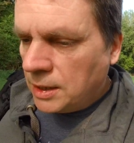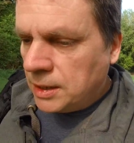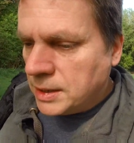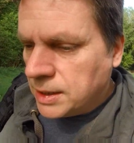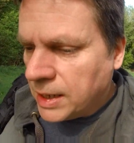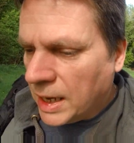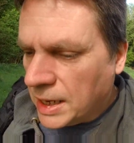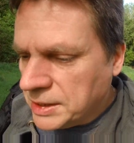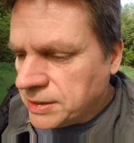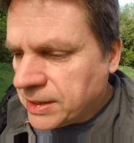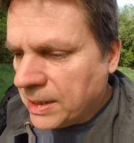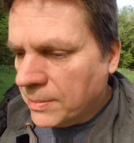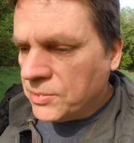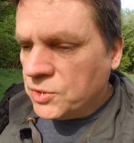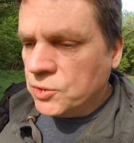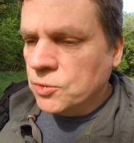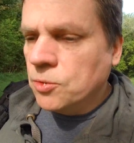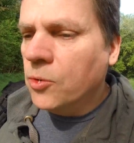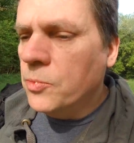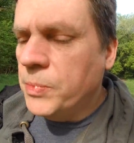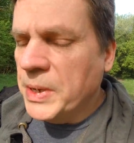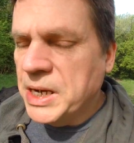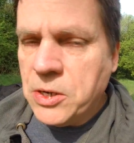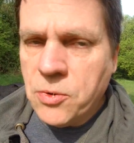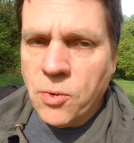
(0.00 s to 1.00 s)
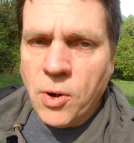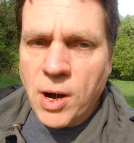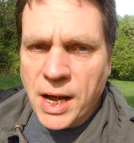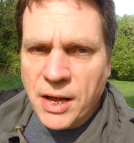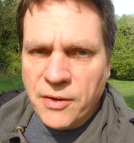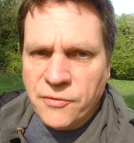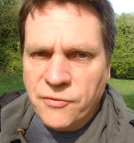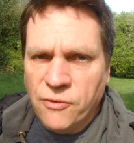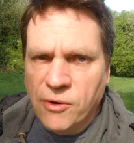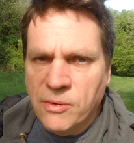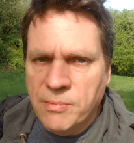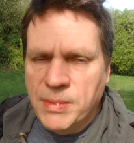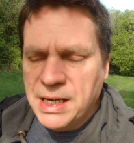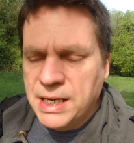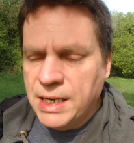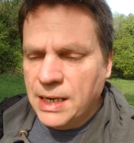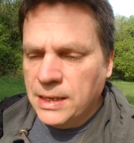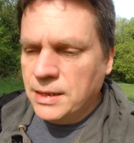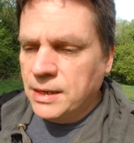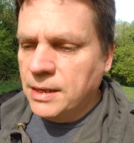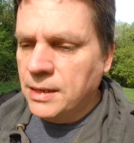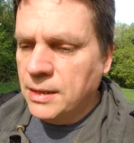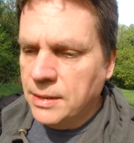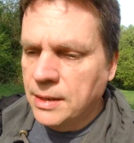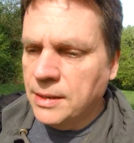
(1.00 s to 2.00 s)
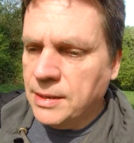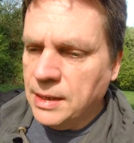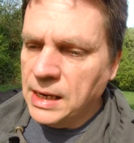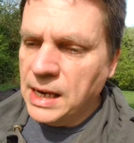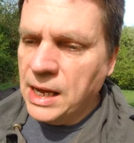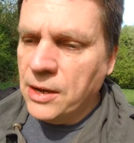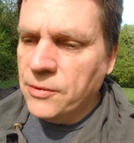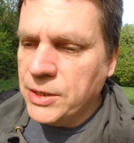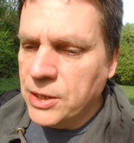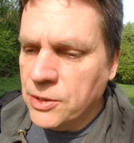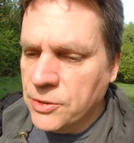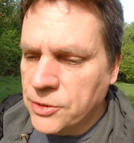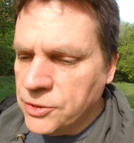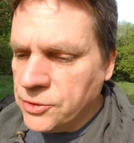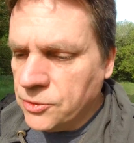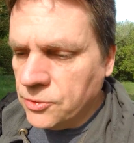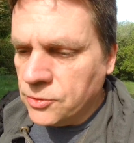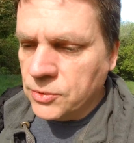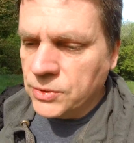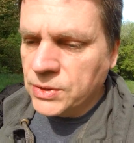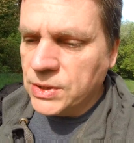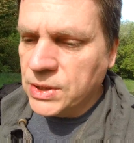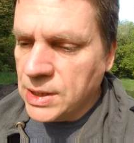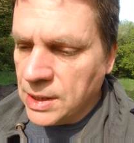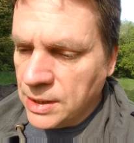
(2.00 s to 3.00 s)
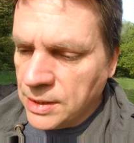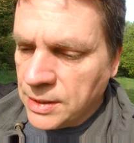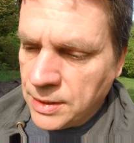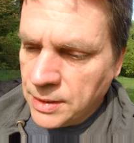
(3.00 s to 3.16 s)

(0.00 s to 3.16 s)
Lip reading: getting them to all be quiet for a minute, allowing your thoughts